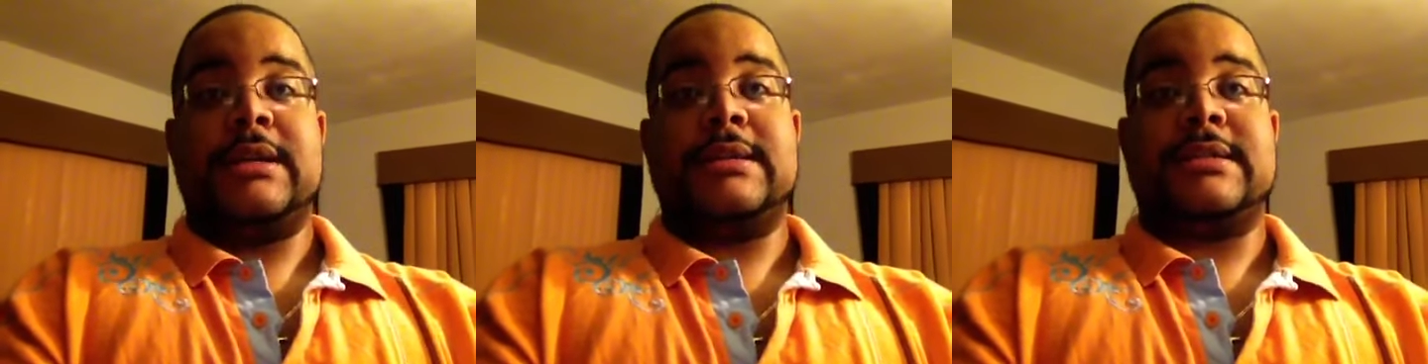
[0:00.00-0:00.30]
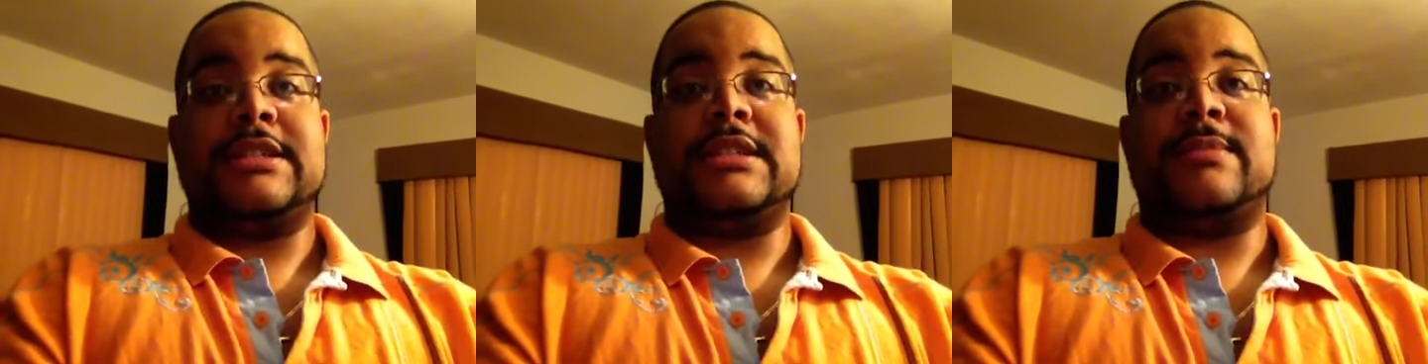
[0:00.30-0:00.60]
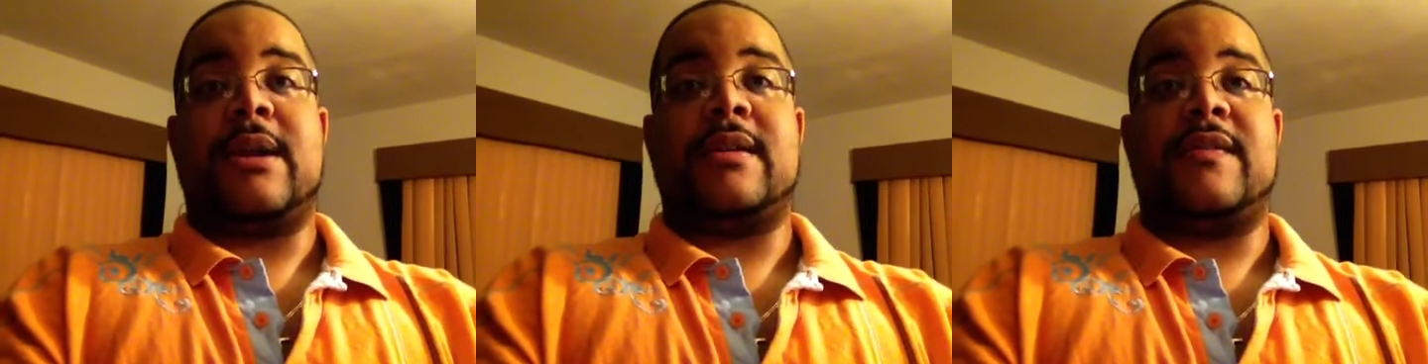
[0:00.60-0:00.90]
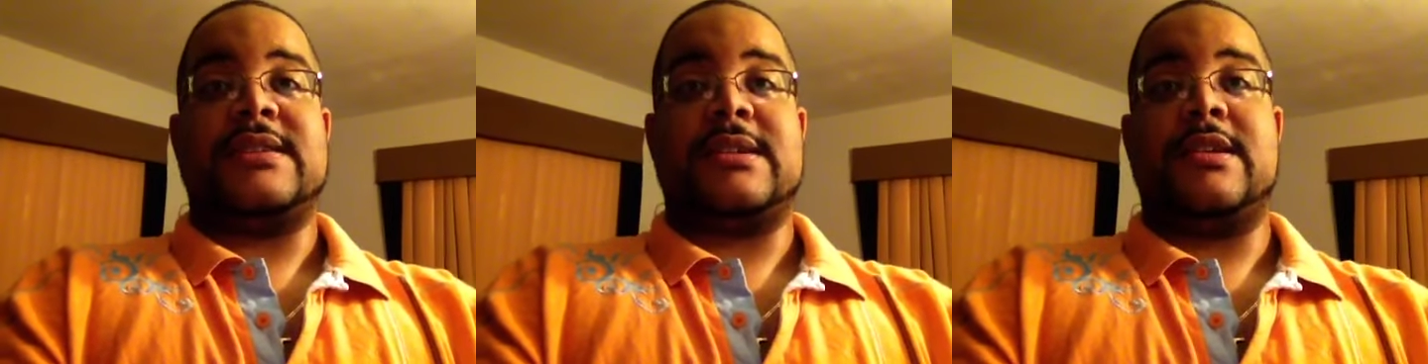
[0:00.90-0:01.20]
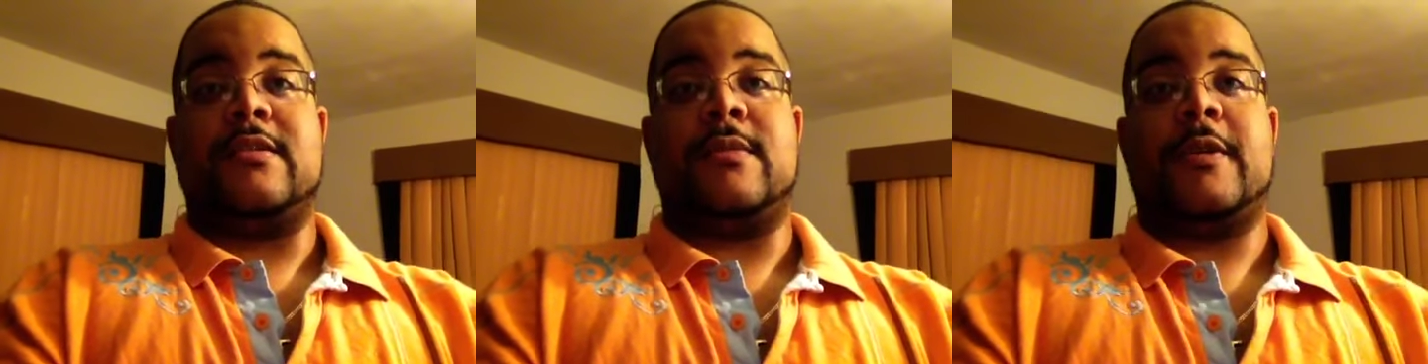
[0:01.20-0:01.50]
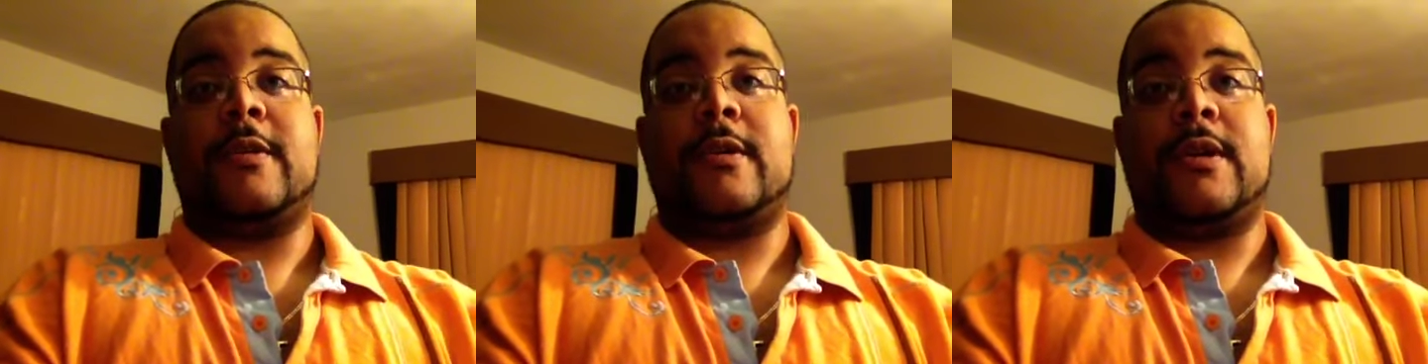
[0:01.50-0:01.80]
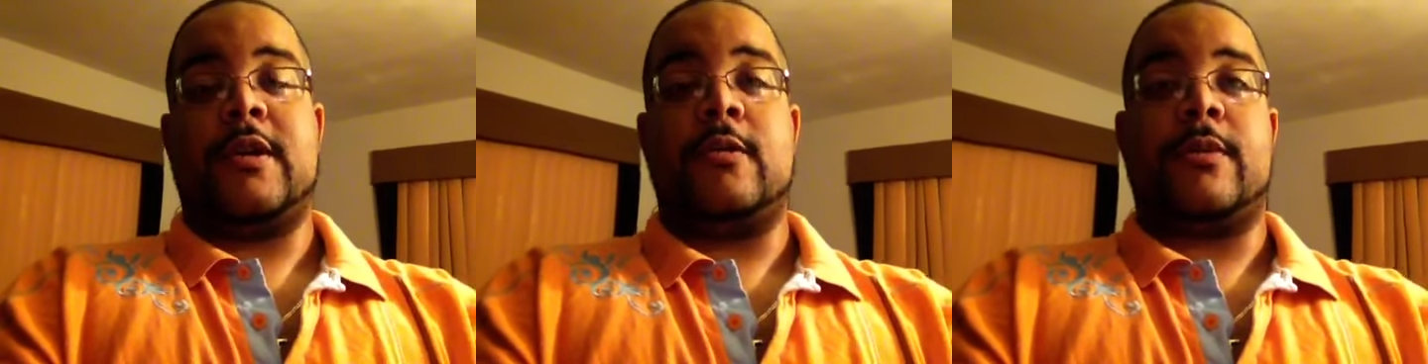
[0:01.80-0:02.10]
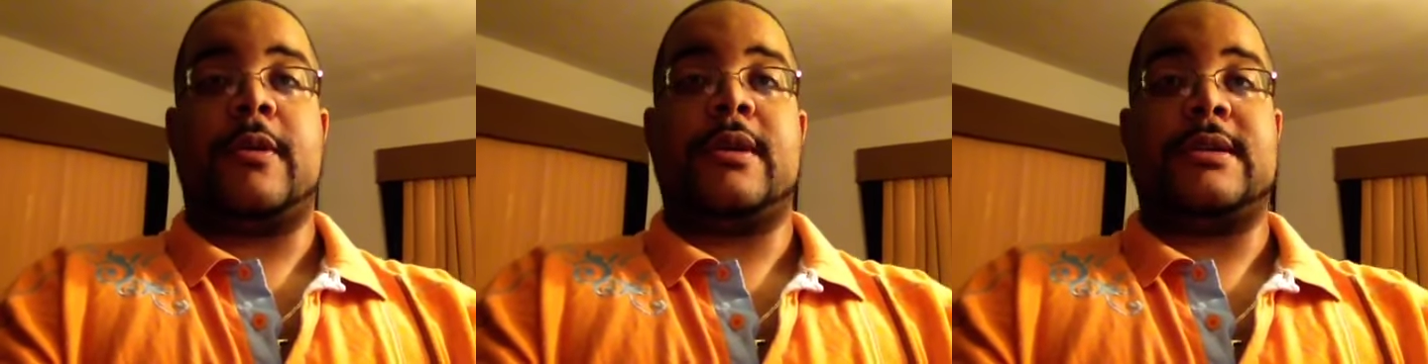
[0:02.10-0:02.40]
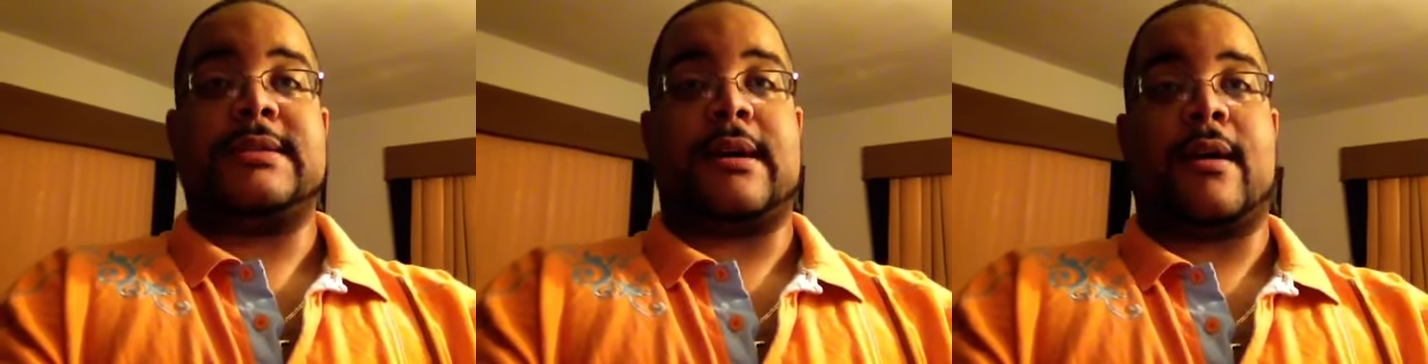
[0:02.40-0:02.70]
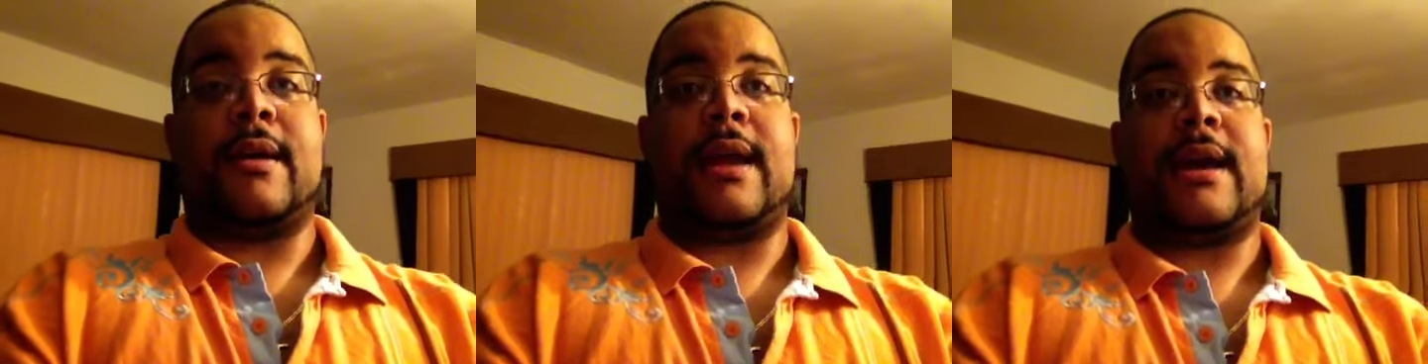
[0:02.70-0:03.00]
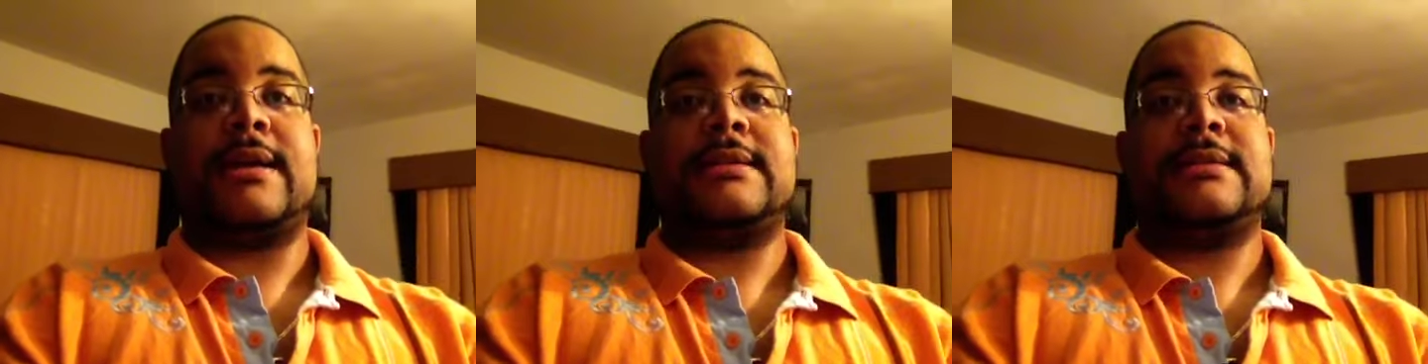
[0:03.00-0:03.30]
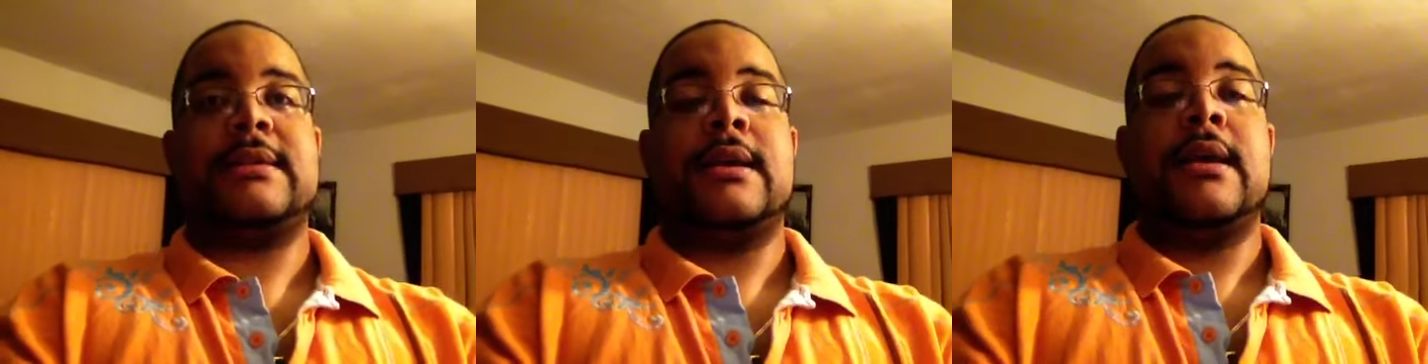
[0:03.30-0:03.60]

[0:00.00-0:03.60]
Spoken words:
so she's married to Vista Hubert. Sorry guys,